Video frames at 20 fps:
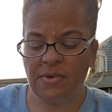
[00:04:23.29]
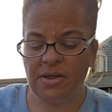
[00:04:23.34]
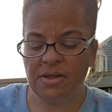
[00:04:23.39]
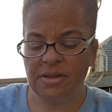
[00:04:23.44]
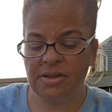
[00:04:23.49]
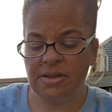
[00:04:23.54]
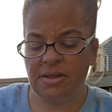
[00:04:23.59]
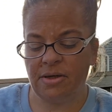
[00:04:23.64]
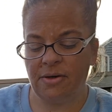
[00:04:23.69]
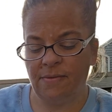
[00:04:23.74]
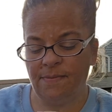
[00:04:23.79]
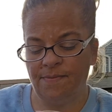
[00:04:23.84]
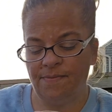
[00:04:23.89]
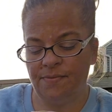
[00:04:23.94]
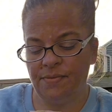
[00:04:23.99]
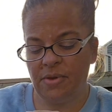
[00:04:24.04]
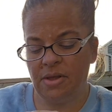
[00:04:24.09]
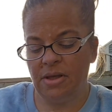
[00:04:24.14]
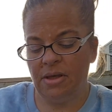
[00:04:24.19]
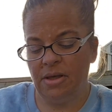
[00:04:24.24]
So
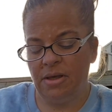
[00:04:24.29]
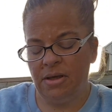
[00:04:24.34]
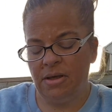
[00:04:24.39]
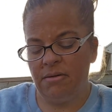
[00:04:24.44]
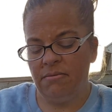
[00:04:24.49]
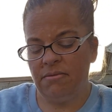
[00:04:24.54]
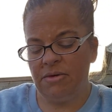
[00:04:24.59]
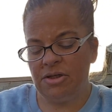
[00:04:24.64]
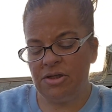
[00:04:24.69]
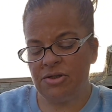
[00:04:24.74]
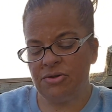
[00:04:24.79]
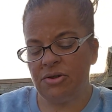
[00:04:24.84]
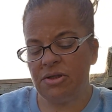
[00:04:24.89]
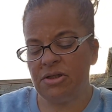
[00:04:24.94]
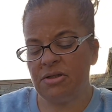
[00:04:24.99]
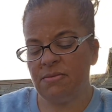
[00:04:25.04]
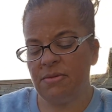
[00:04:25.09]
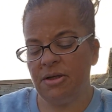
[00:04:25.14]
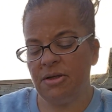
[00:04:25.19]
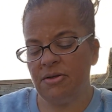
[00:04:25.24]
mystery
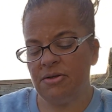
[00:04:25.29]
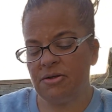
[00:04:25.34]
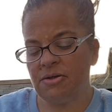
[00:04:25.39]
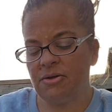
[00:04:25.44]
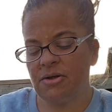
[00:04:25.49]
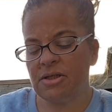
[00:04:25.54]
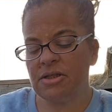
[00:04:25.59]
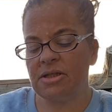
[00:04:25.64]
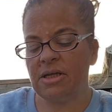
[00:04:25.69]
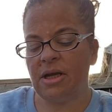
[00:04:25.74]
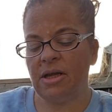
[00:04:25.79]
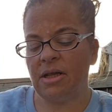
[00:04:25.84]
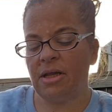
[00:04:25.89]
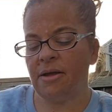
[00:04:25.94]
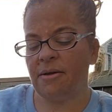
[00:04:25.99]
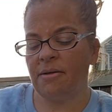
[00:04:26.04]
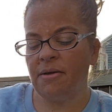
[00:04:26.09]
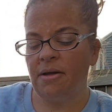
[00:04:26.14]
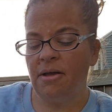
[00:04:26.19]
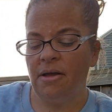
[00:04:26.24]
tomatoes are
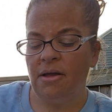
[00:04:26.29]
exciting,